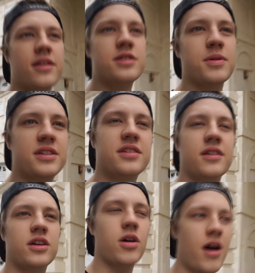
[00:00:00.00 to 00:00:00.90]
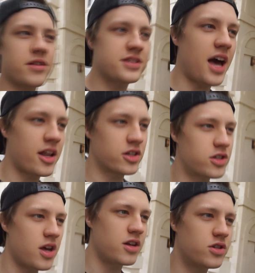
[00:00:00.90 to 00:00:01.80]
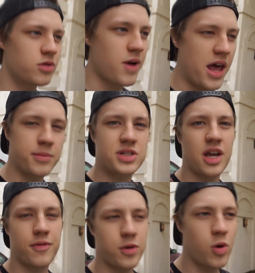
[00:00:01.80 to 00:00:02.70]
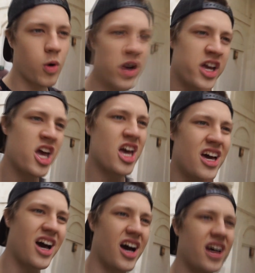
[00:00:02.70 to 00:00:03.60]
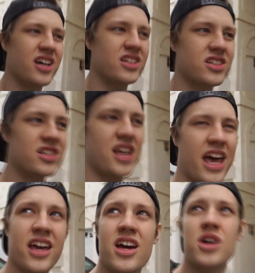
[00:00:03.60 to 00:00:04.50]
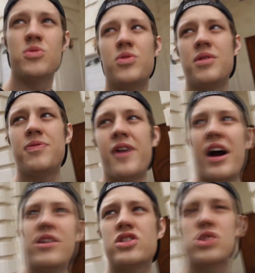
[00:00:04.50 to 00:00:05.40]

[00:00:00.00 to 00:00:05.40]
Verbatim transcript: On this week's Go Outside and, and Do Random Stuff with Corey, uh, today we found a